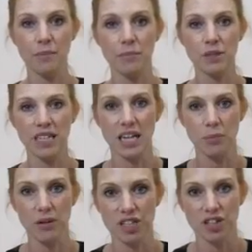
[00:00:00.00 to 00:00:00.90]
putting any
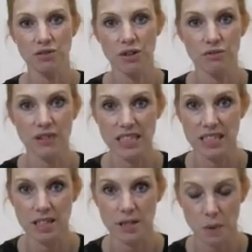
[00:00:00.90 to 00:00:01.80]
pressure through your
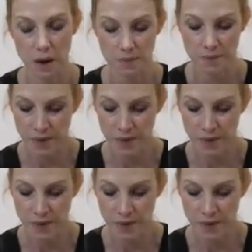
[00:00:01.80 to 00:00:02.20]
wrists as well.